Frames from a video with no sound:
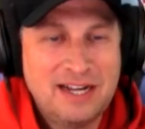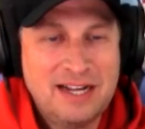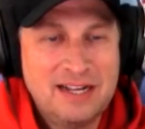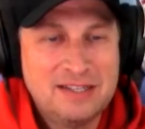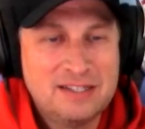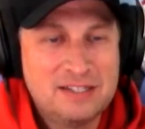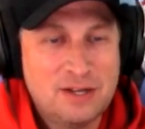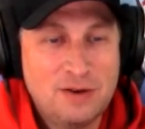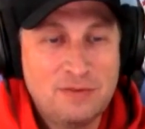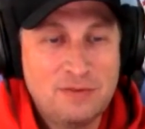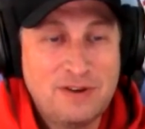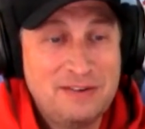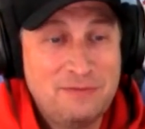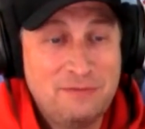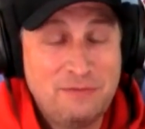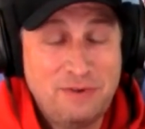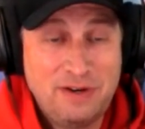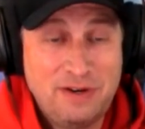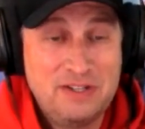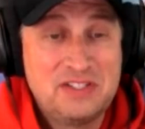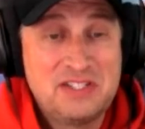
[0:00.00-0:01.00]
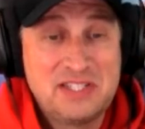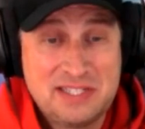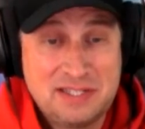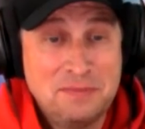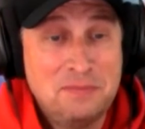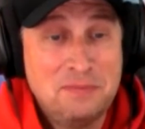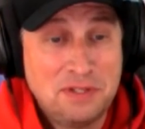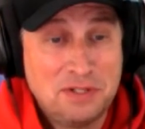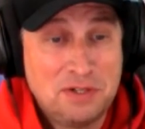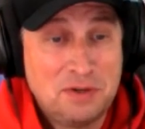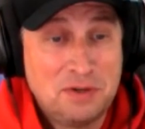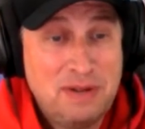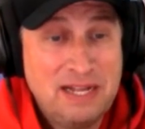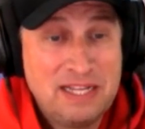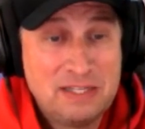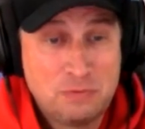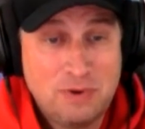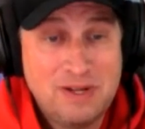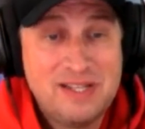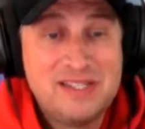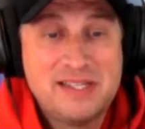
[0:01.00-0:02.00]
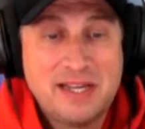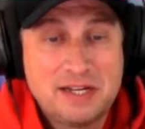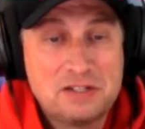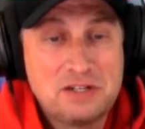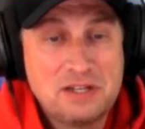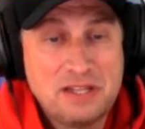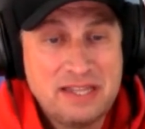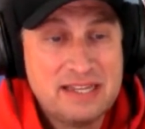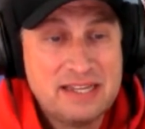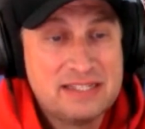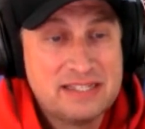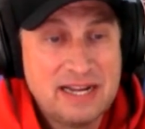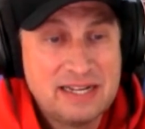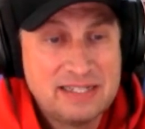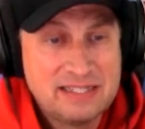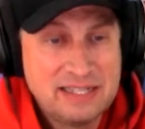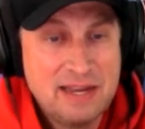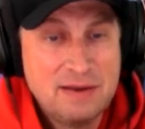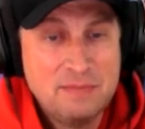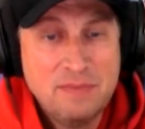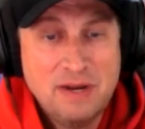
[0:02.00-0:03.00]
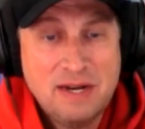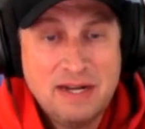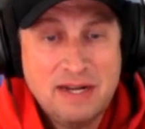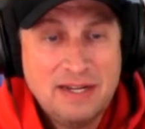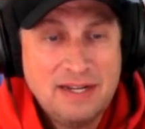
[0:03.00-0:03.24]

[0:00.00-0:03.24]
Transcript: and so I've got very similar bets. One's actually the exact same.